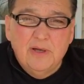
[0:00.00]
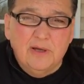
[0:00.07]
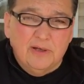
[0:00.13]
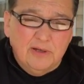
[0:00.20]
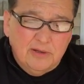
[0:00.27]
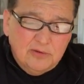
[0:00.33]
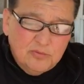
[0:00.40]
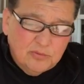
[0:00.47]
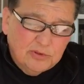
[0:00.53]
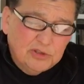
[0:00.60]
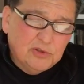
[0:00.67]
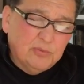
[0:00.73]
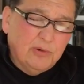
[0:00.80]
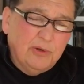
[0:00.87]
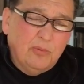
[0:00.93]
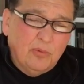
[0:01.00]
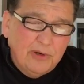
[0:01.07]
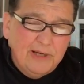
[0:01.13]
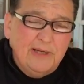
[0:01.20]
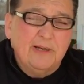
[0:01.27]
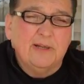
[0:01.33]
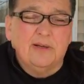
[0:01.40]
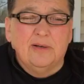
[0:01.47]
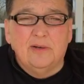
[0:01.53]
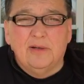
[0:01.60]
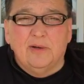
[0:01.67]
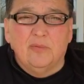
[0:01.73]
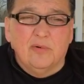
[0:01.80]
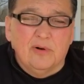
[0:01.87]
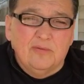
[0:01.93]
And then as we read in,
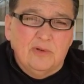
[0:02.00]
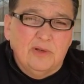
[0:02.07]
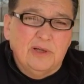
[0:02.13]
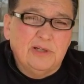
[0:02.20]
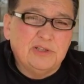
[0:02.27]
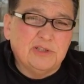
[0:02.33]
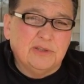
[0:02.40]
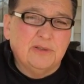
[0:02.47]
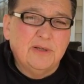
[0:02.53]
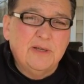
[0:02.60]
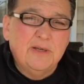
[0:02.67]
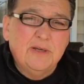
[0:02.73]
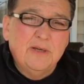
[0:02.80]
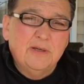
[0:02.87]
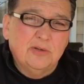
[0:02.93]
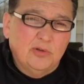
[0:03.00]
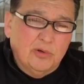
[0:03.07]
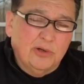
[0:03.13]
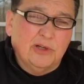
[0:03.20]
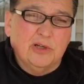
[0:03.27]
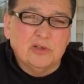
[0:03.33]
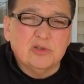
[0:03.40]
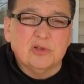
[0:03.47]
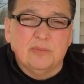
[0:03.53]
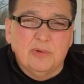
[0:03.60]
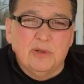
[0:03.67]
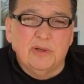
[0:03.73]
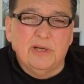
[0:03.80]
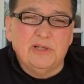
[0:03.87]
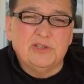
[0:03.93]
in Revelation, during a
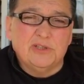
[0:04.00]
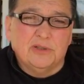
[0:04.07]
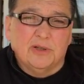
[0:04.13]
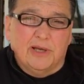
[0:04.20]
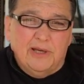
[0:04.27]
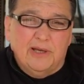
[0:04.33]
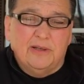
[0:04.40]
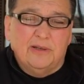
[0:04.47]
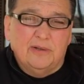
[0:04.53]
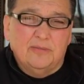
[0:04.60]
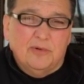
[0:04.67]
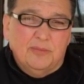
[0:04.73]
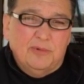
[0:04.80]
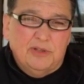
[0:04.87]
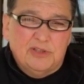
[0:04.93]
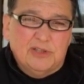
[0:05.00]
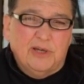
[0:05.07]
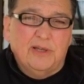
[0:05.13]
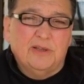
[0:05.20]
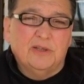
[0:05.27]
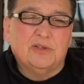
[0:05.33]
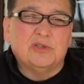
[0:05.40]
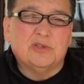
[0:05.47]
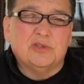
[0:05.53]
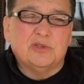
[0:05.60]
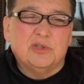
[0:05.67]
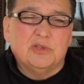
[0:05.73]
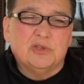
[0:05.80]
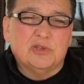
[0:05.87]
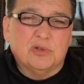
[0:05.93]
tribulation, again, let me say that
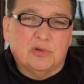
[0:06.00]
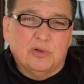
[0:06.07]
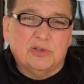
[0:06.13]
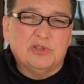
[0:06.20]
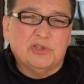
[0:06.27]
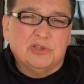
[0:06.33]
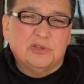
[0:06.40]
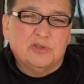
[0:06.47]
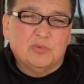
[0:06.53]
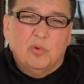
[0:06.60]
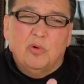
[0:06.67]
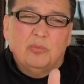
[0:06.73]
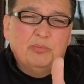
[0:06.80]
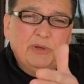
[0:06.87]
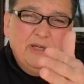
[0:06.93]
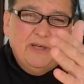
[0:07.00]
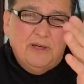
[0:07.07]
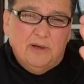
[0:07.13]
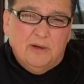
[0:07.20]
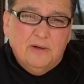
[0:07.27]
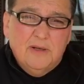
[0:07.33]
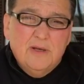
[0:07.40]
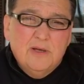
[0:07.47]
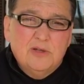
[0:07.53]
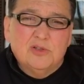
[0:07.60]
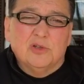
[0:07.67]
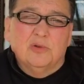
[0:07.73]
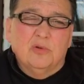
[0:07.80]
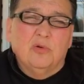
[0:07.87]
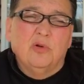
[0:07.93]
the Christians won't be here.
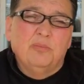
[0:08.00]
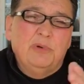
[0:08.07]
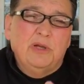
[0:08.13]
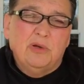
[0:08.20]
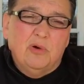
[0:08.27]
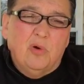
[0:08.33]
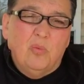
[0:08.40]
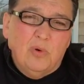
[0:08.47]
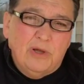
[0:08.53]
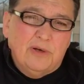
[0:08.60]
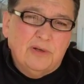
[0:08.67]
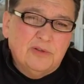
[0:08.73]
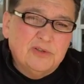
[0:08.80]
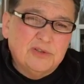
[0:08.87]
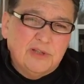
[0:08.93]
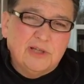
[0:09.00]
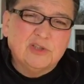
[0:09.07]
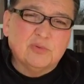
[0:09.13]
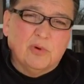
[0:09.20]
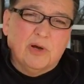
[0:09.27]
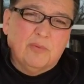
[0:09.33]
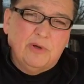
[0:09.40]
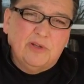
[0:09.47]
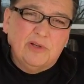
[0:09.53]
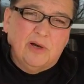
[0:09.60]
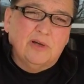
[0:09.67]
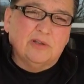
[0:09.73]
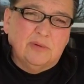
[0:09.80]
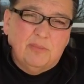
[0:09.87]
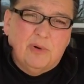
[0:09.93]
So there will be no witness. That's why we
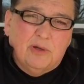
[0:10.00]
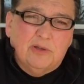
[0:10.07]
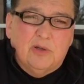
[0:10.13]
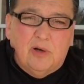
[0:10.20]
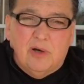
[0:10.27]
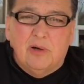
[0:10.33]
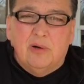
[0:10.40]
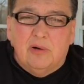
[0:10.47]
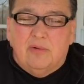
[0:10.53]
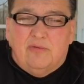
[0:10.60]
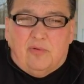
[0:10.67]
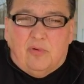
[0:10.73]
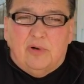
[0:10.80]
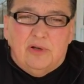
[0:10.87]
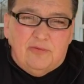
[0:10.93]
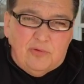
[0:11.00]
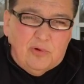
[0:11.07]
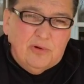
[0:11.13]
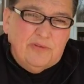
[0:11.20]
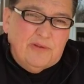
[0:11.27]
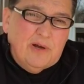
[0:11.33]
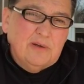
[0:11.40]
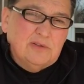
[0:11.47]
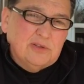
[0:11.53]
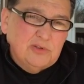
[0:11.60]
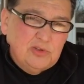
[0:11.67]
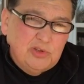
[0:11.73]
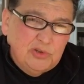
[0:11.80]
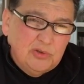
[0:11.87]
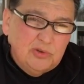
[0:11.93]
talked about the
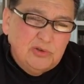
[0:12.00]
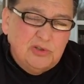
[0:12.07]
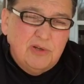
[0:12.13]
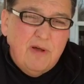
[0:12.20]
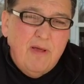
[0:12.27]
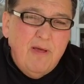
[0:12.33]
144,000 Jews